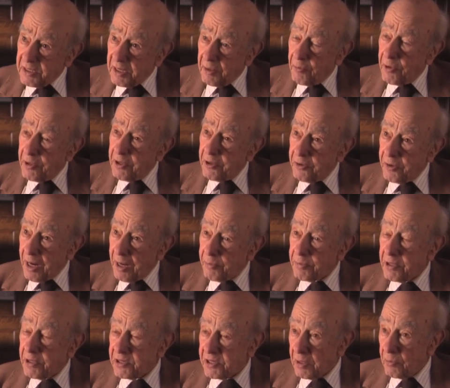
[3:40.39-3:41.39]
someone
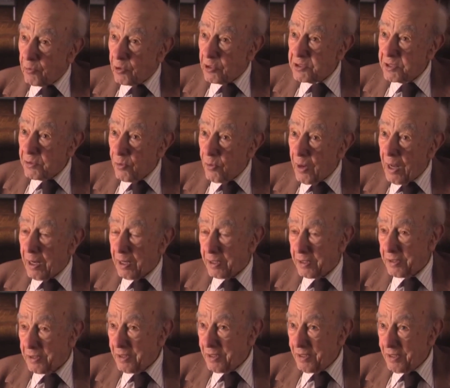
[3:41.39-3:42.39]
dropped someone's
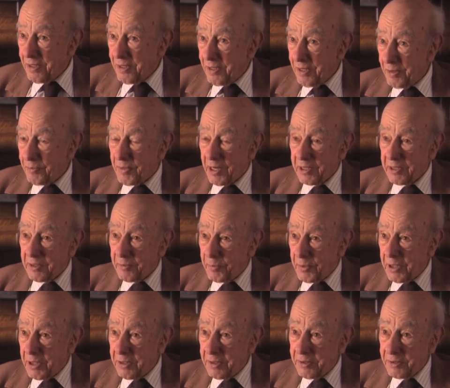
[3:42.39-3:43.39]
wallet. It mightn't
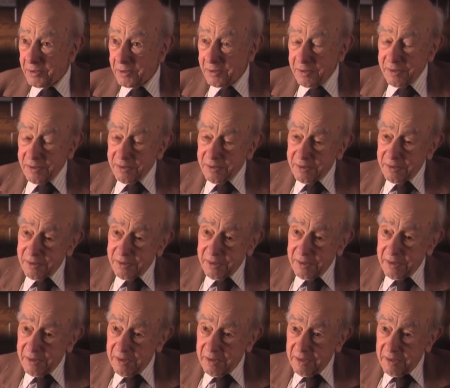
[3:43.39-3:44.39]
be his.
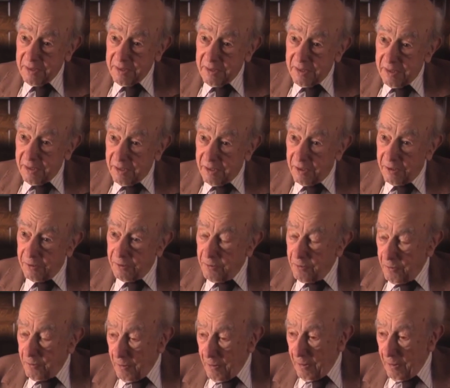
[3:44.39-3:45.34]
This